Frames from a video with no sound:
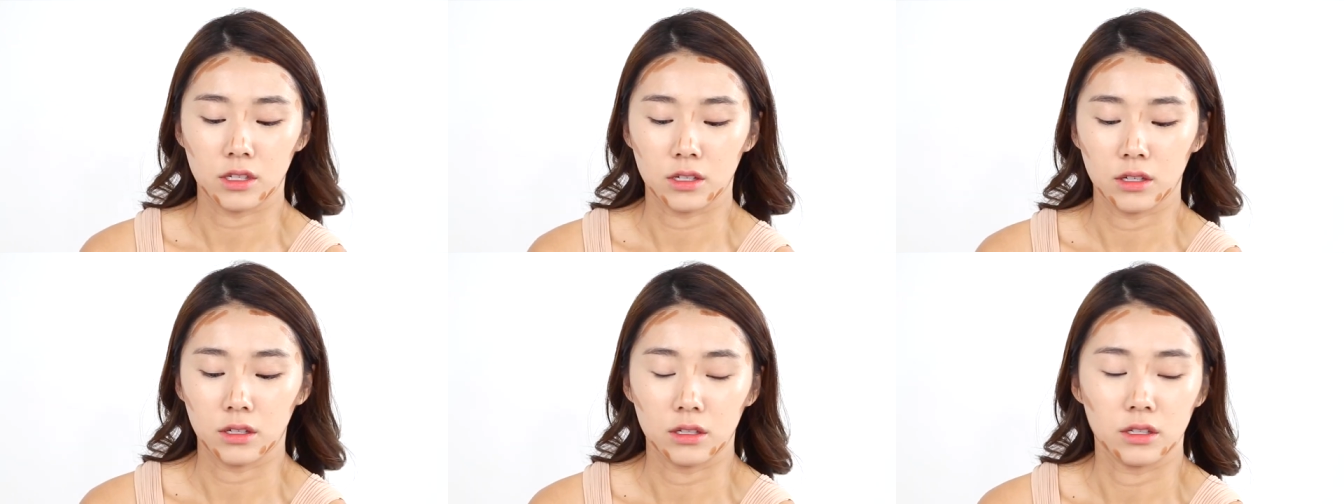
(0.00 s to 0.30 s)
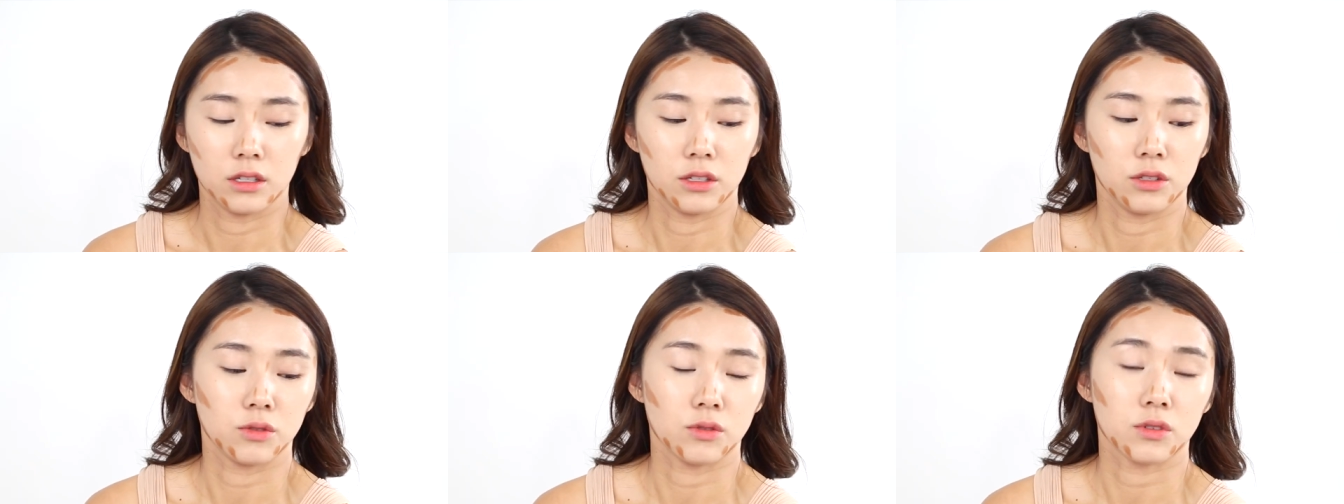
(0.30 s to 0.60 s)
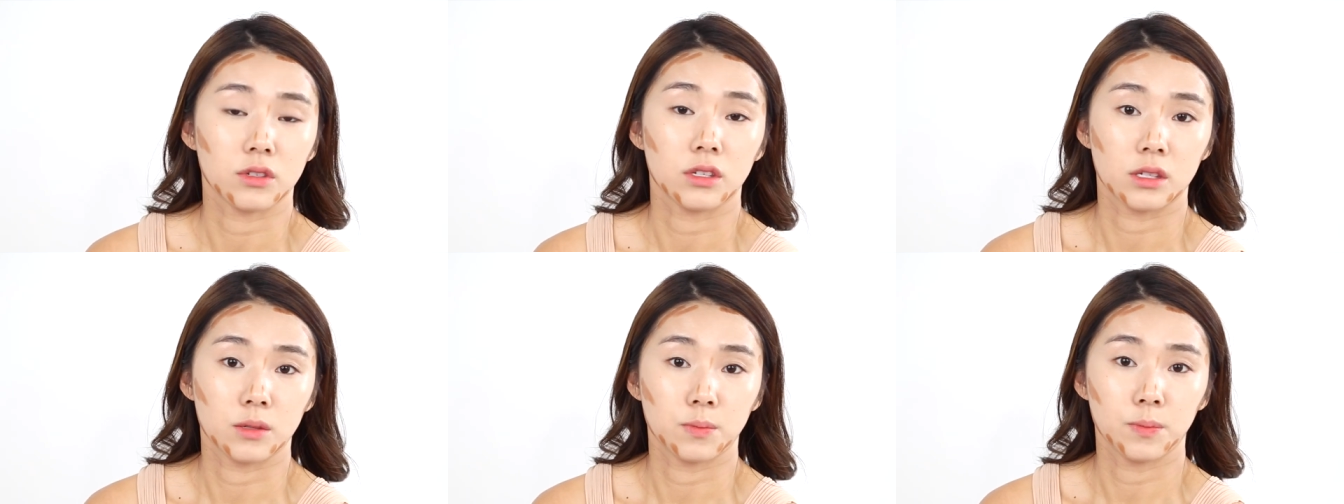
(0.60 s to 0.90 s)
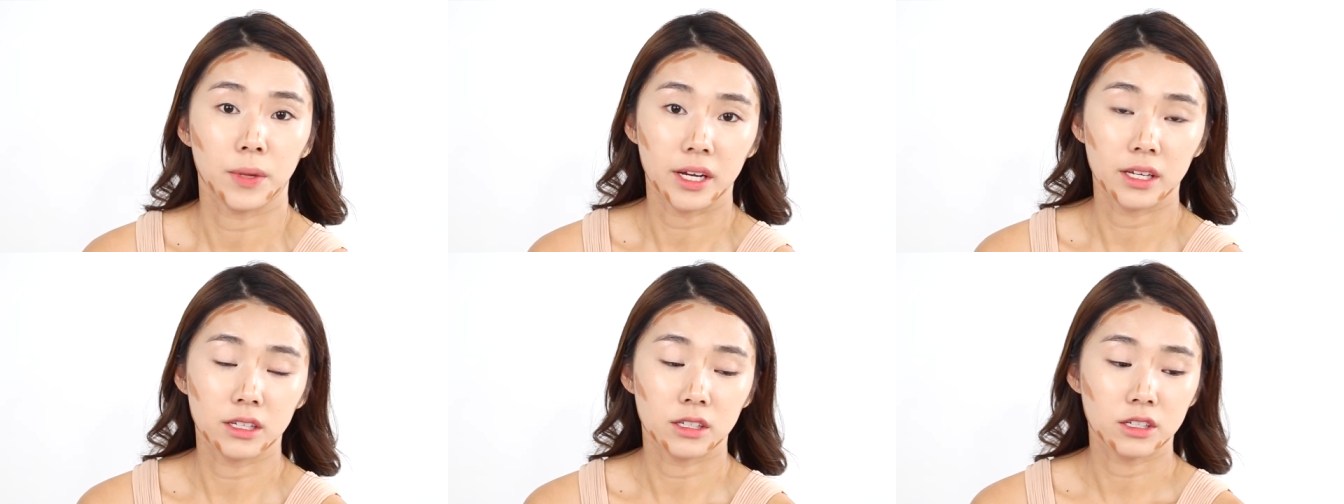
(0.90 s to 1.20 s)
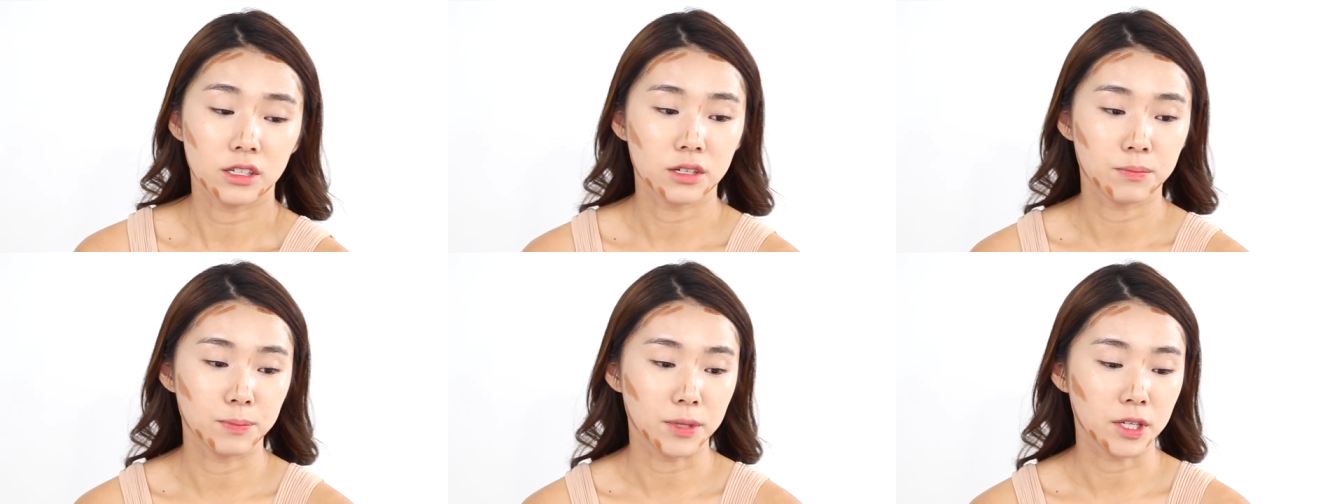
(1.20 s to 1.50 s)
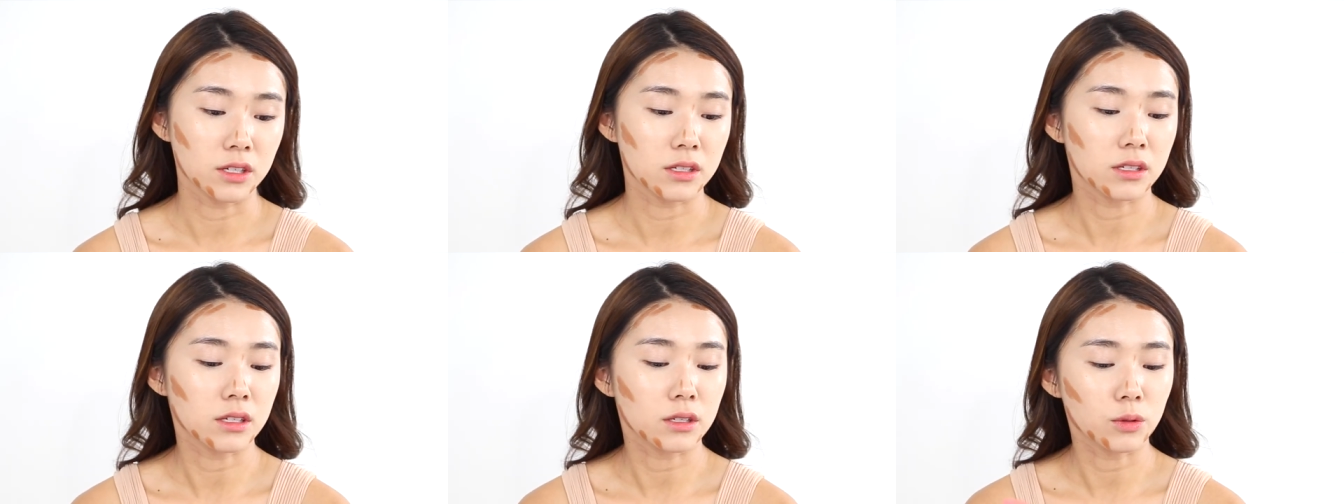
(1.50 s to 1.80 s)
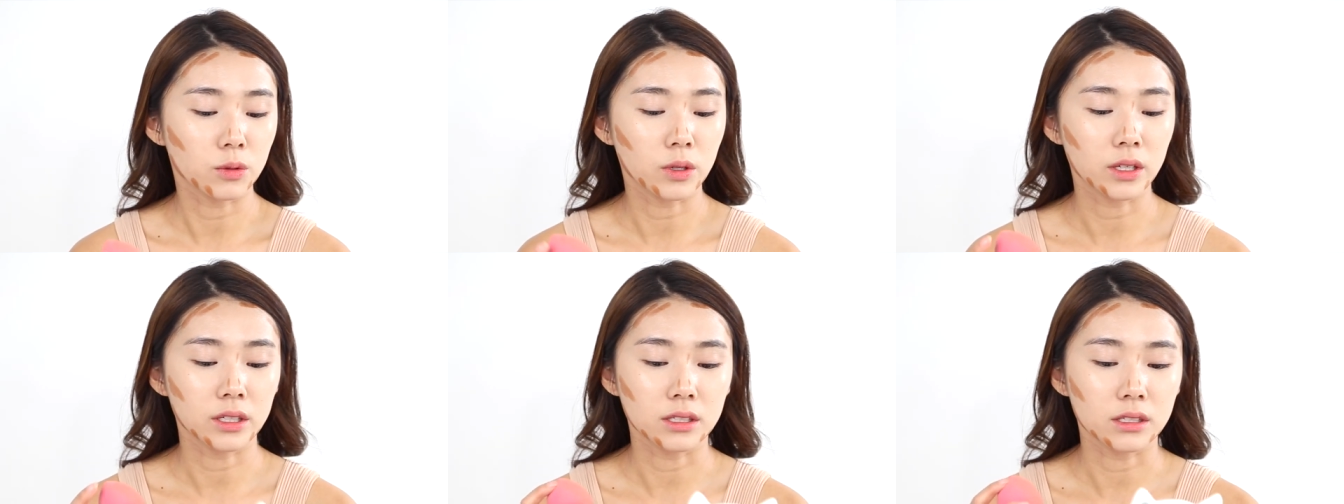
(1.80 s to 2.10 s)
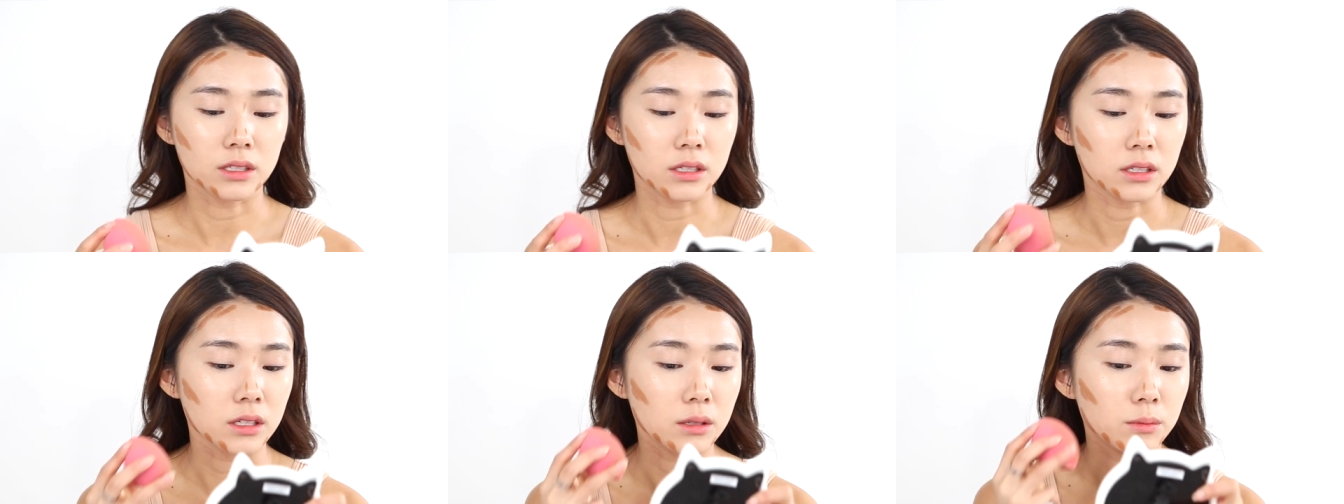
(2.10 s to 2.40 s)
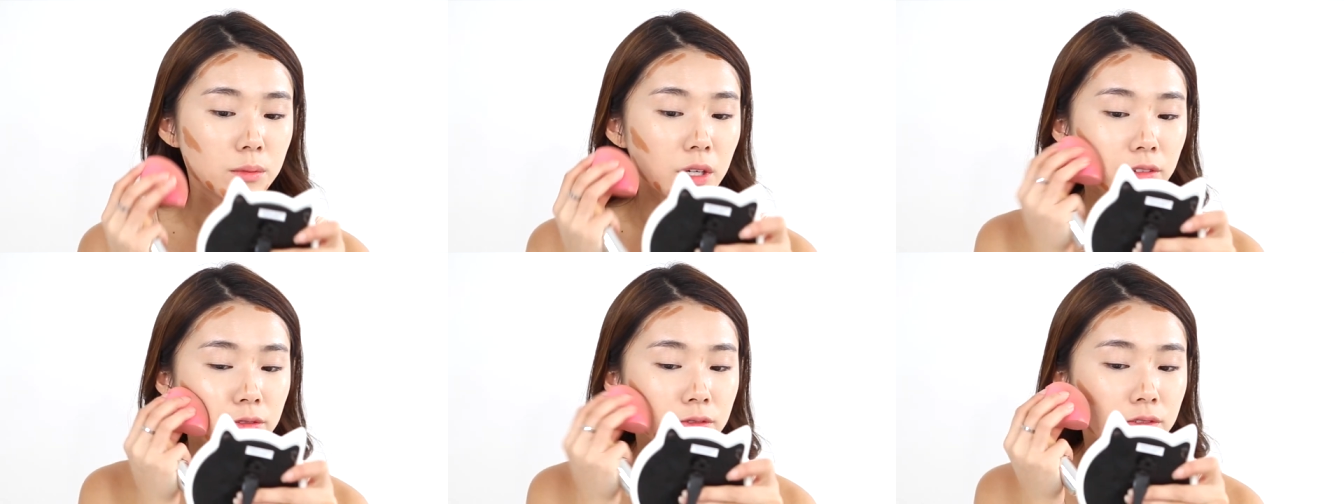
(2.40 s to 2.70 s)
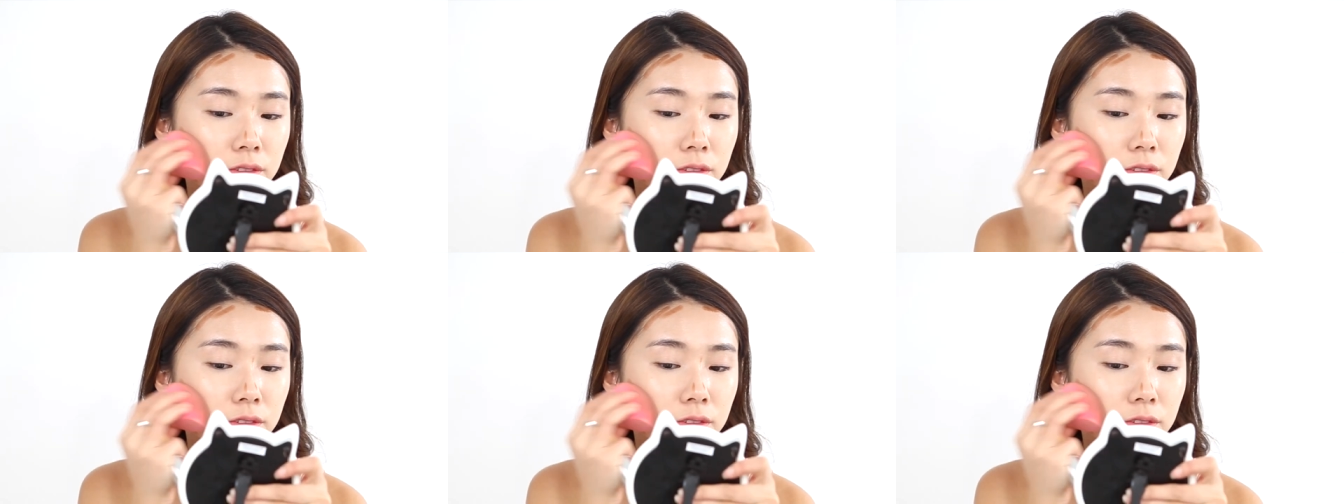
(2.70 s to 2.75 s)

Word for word: Just gonna use a sponge because I don't want to dirty my